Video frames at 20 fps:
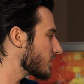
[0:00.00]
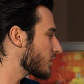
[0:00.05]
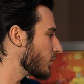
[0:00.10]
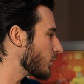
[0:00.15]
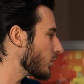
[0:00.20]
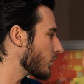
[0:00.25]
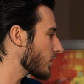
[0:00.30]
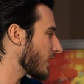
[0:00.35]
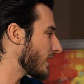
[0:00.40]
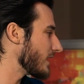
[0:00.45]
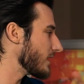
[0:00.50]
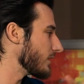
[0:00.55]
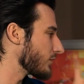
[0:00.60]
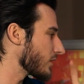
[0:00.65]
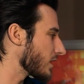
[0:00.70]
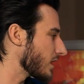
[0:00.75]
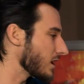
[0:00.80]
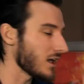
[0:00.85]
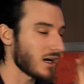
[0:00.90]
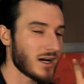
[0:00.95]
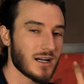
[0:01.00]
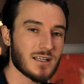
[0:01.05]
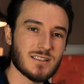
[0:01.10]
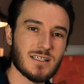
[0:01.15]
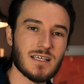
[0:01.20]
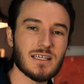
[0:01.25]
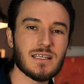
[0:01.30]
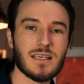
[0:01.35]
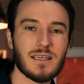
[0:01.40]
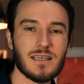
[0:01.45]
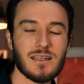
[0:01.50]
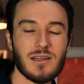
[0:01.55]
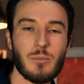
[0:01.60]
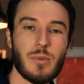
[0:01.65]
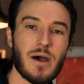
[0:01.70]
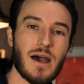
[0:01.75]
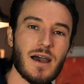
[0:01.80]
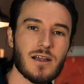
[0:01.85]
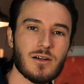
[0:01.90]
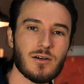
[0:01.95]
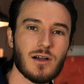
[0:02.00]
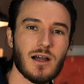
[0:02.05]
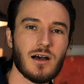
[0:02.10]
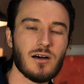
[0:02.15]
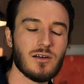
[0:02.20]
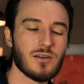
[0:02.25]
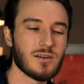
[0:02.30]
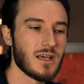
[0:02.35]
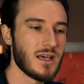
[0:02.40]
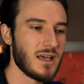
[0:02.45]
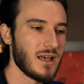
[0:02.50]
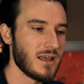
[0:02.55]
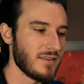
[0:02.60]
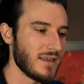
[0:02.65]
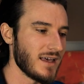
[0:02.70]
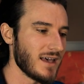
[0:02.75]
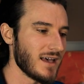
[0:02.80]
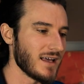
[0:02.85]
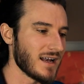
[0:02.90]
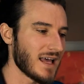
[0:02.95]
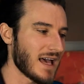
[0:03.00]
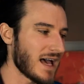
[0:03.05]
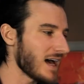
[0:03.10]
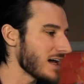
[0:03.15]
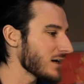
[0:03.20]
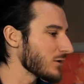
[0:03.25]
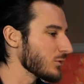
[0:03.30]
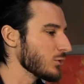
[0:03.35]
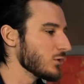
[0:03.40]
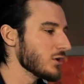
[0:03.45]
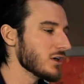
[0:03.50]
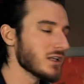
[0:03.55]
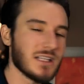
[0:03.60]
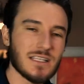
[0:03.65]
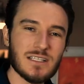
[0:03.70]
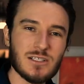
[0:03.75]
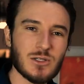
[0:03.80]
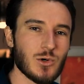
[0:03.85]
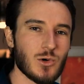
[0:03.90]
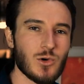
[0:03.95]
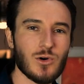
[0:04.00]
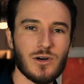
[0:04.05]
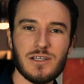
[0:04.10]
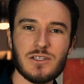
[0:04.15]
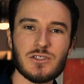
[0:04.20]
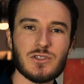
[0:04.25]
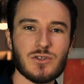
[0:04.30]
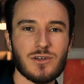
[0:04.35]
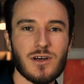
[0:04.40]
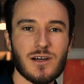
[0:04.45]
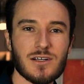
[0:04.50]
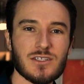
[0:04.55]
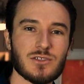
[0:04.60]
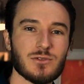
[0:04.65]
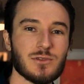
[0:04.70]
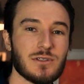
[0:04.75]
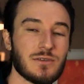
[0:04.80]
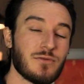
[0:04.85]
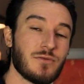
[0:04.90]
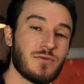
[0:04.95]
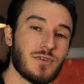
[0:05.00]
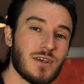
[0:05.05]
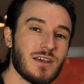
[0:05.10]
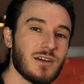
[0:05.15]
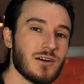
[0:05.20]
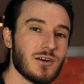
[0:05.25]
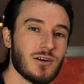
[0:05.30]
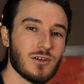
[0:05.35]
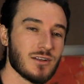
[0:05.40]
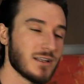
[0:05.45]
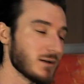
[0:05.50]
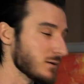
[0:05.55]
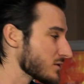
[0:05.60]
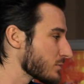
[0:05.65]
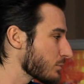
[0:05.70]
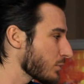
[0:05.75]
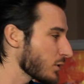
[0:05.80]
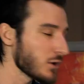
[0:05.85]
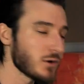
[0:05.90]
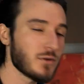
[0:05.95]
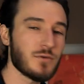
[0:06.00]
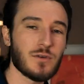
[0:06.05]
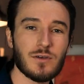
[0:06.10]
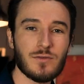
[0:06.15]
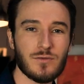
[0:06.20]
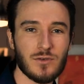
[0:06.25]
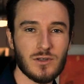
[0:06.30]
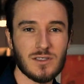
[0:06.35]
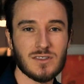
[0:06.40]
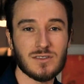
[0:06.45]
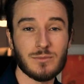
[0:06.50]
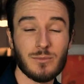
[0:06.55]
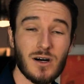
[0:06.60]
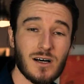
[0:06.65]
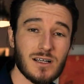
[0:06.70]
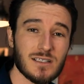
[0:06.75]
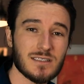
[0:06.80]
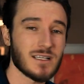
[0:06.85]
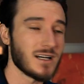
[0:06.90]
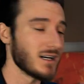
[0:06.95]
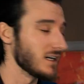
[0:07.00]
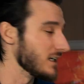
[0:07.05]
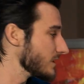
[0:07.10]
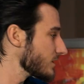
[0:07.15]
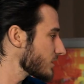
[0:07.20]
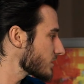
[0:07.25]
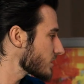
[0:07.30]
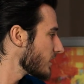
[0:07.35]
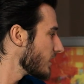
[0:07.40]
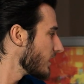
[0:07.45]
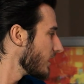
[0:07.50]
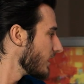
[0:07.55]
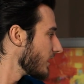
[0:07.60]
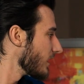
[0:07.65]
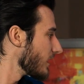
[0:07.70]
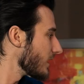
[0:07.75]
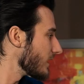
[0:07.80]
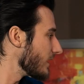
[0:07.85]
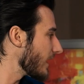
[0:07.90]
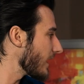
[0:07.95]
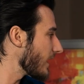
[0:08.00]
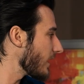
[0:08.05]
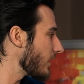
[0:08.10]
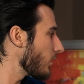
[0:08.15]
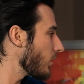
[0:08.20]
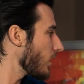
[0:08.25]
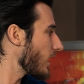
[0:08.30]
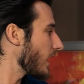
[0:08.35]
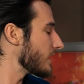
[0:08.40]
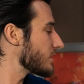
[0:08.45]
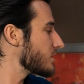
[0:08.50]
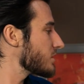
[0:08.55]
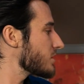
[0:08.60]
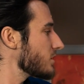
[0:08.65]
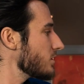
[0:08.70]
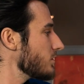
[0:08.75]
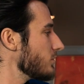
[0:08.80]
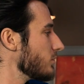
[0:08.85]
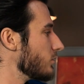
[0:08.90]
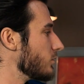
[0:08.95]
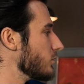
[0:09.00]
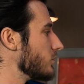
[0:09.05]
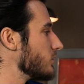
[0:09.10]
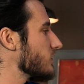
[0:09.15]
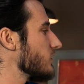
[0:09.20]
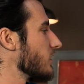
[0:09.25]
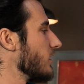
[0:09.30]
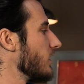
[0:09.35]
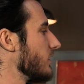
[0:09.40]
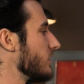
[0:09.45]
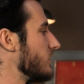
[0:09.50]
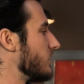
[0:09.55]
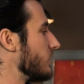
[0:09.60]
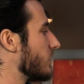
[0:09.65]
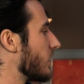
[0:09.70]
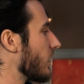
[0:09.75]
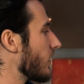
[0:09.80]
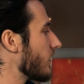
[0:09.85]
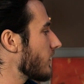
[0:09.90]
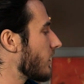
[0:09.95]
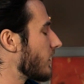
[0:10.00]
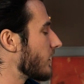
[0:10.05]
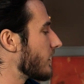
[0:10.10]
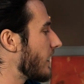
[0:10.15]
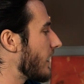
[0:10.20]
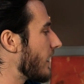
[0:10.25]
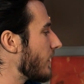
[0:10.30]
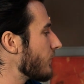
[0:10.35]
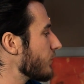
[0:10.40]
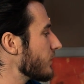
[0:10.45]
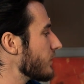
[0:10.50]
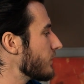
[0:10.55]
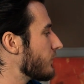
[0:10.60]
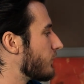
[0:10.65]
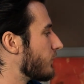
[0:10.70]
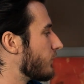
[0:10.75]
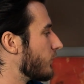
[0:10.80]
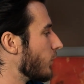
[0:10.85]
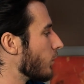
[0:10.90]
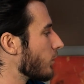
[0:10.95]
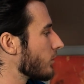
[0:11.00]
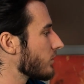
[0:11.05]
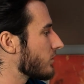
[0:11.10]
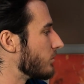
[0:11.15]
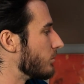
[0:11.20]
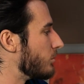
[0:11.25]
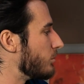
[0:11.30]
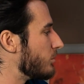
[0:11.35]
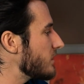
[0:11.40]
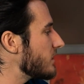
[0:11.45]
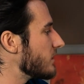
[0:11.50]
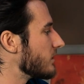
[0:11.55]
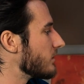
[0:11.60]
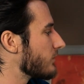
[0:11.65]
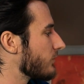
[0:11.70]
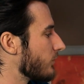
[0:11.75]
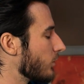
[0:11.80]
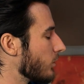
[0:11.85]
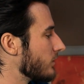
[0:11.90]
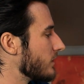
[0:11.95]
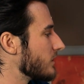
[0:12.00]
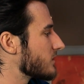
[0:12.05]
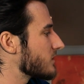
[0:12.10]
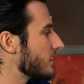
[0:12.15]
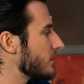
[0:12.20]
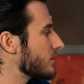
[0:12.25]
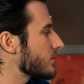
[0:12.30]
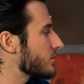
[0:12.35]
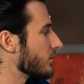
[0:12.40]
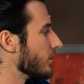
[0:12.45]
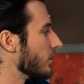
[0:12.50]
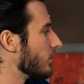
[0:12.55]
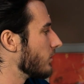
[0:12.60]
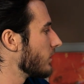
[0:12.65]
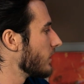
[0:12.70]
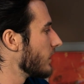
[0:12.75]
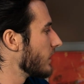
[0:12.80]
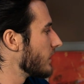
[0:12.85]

cool kind of clock ticking in the background that had a really cool introductory feel that was perfect for this montage. Now I choose to cut on every fourth beat for this intro.